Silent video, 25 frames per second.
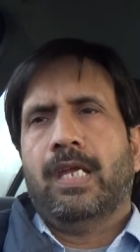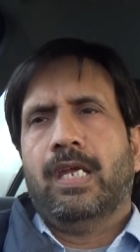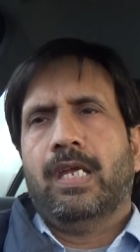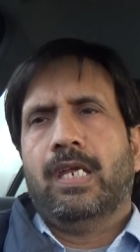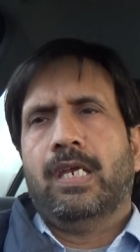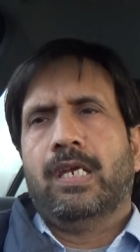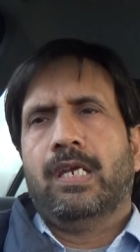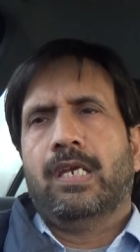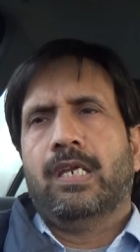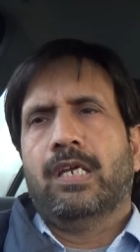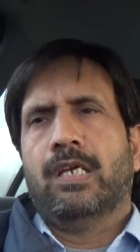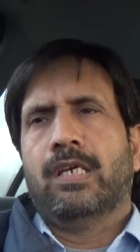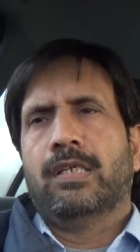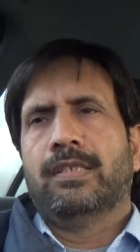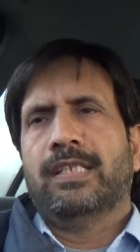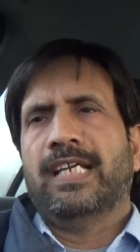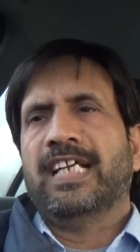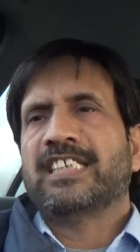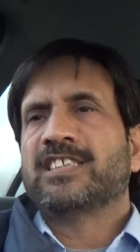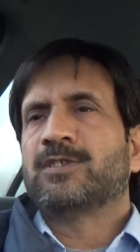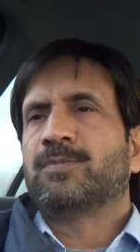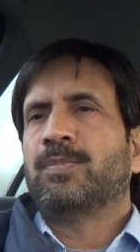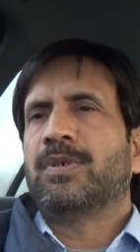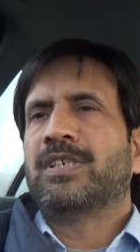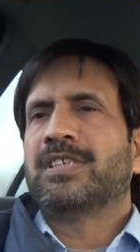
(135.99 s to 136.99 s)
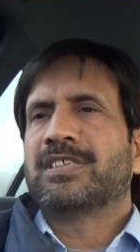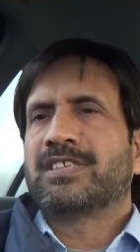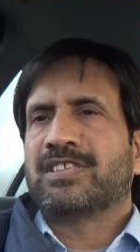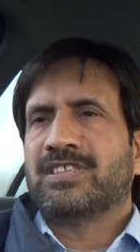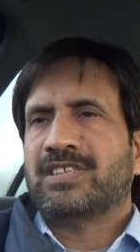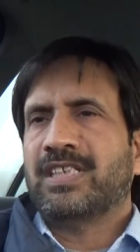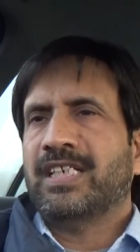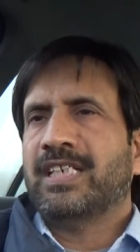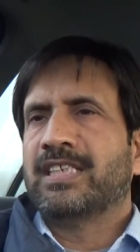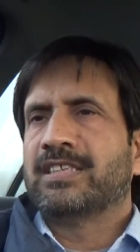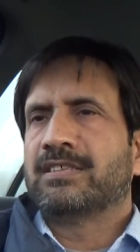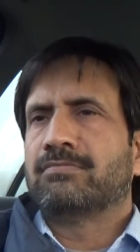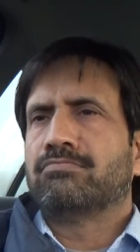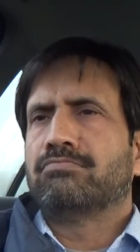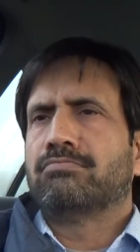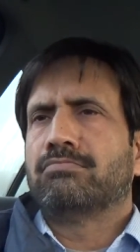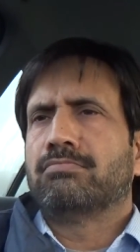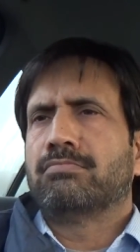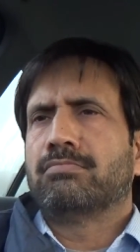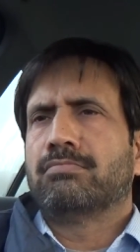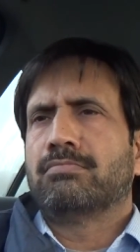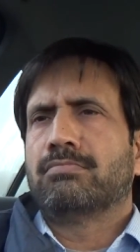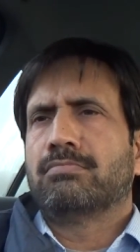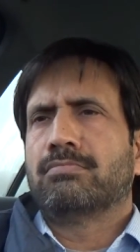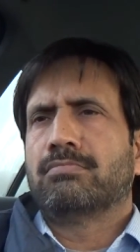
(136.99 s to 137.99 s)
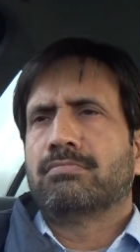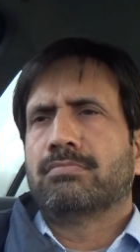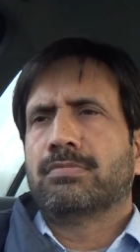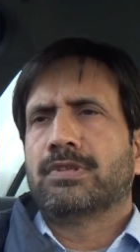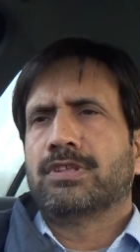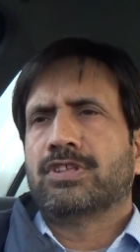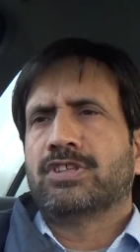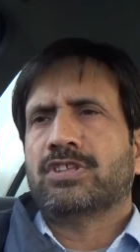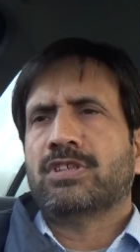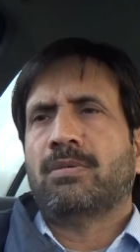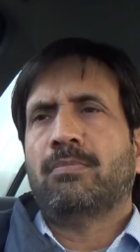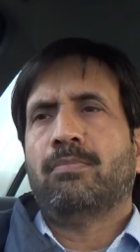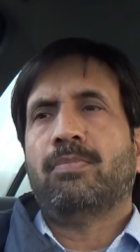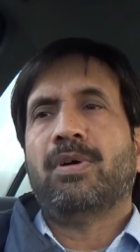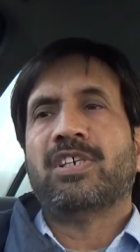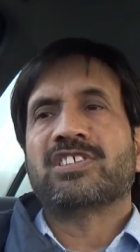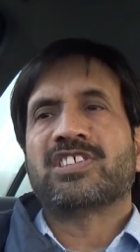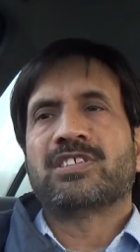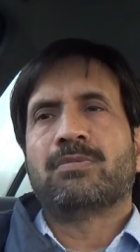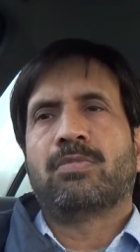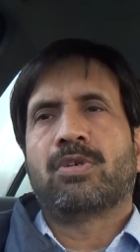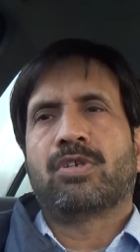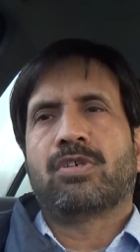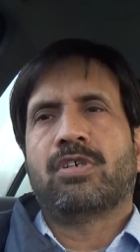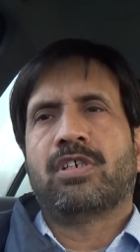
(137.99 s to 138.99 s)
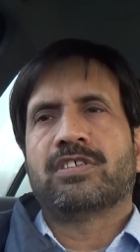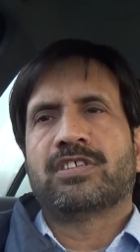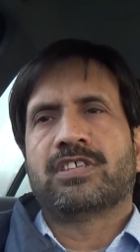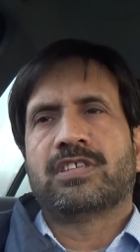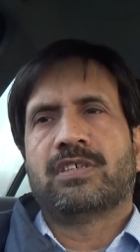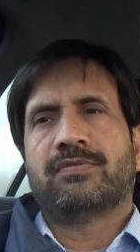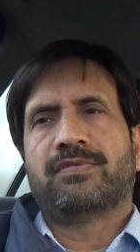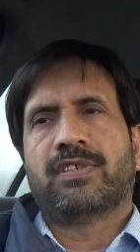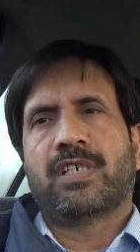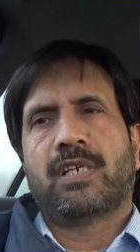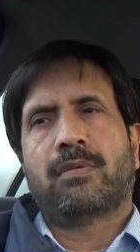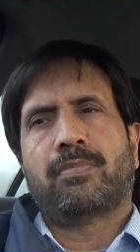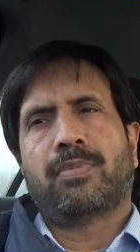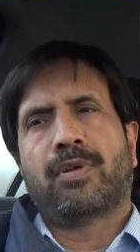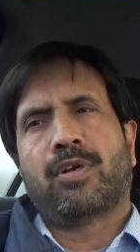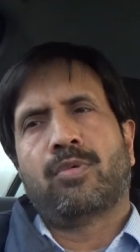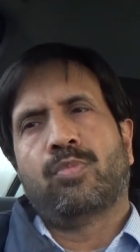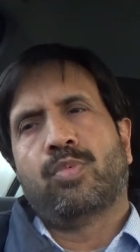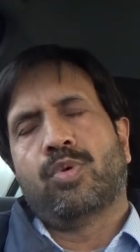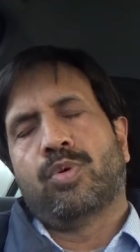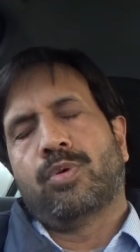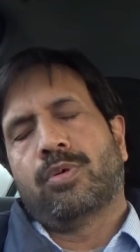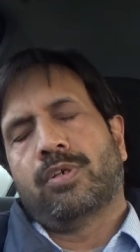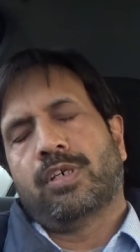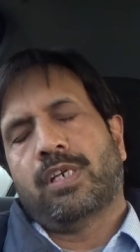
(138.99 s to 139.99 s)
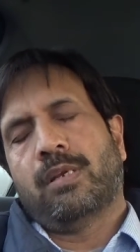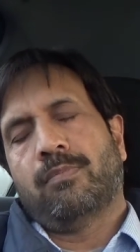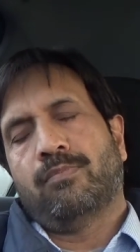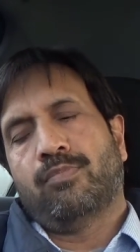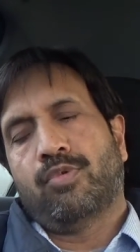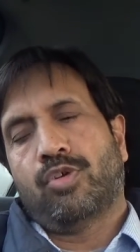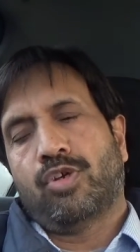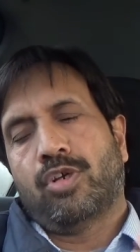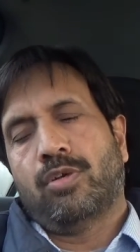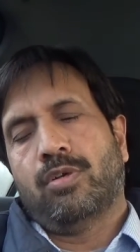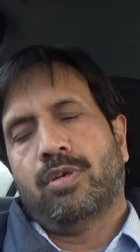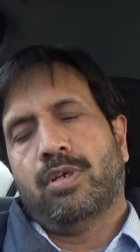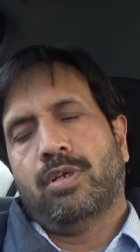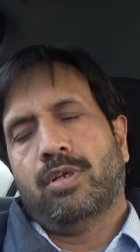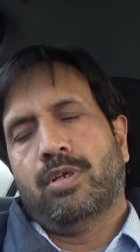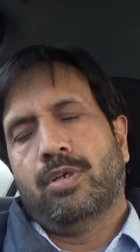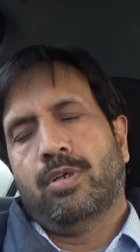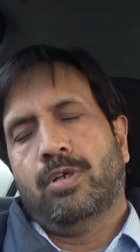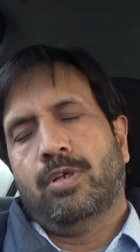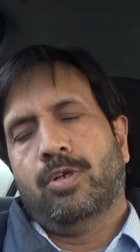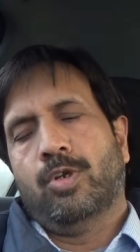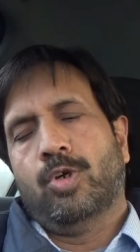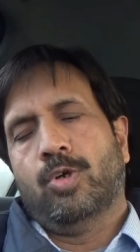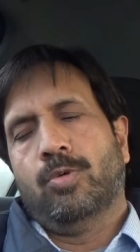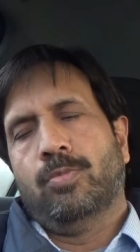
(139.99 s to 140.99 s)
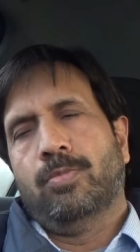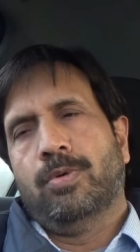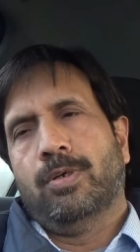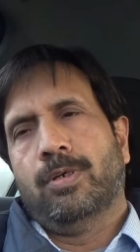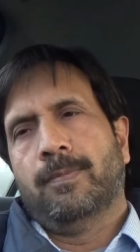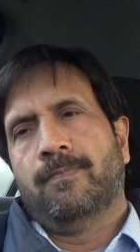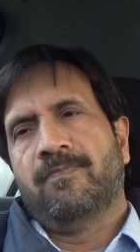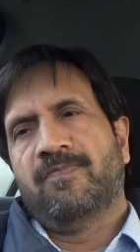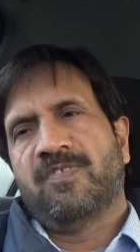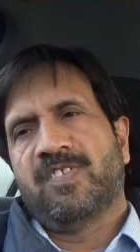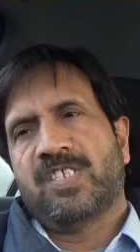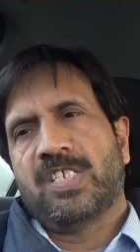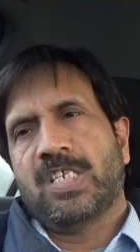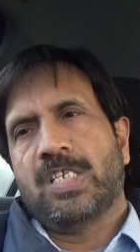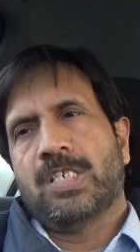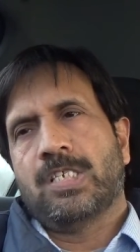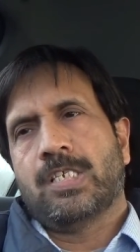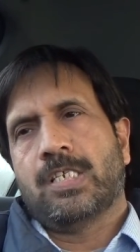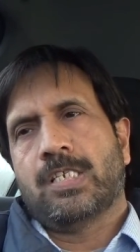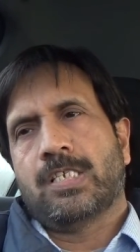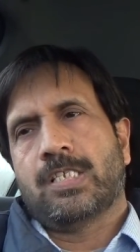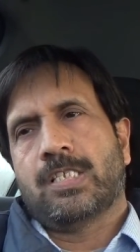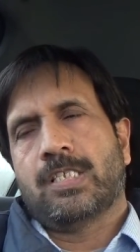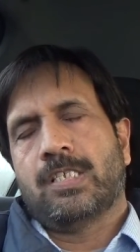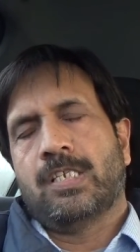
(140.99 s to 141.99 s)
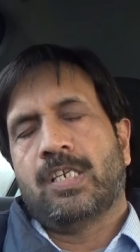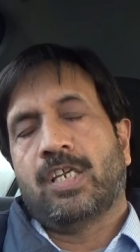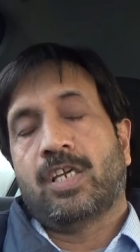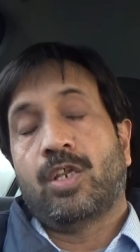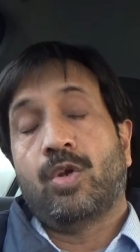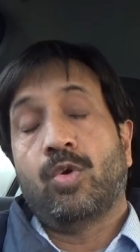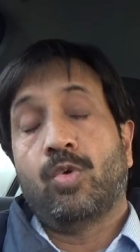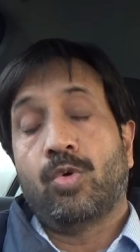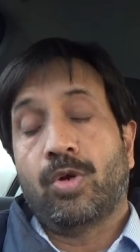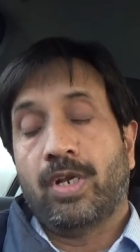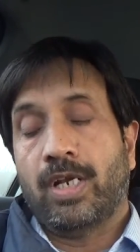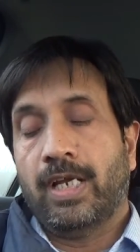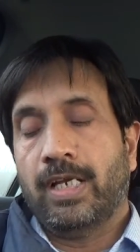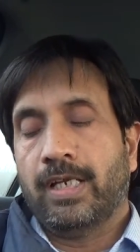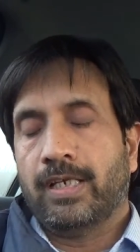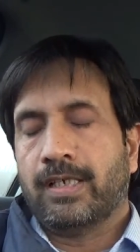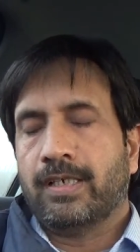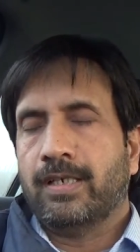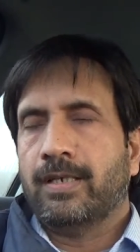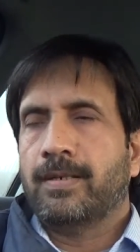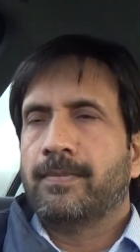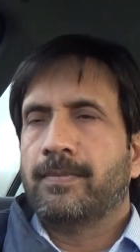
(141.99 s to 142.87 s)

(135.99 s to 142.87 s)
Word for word: and experts say some possible causes of temporal, temporal lobe seizures include like